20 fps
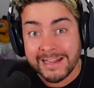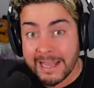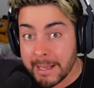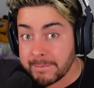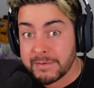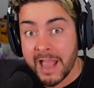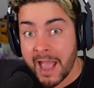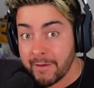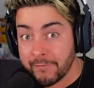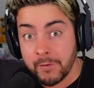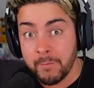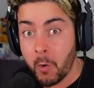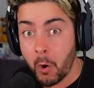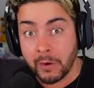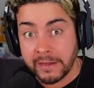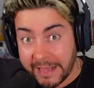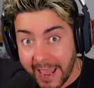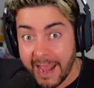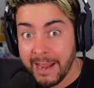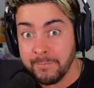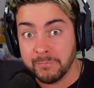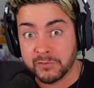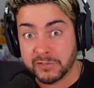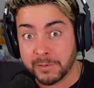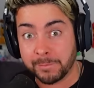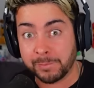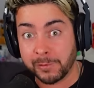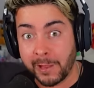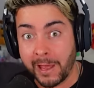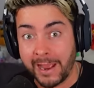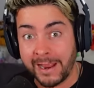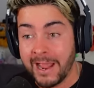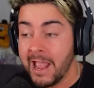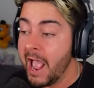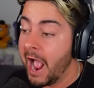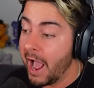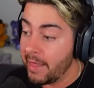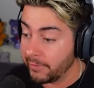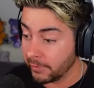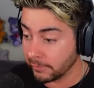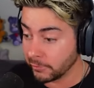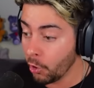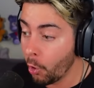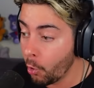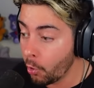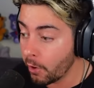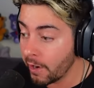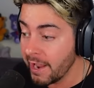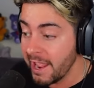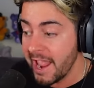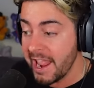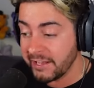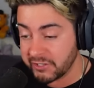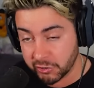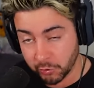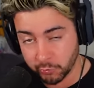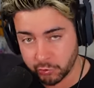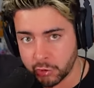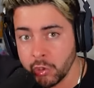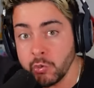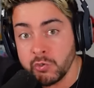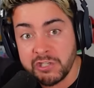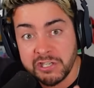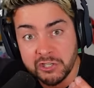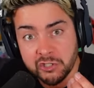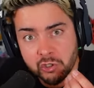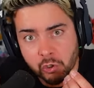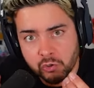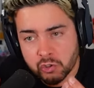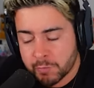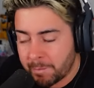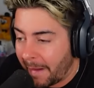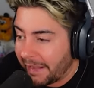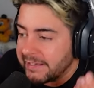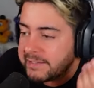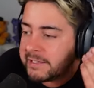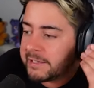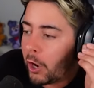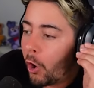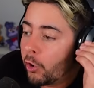keeps having more games to play. And the lore is so juicy, so spicy.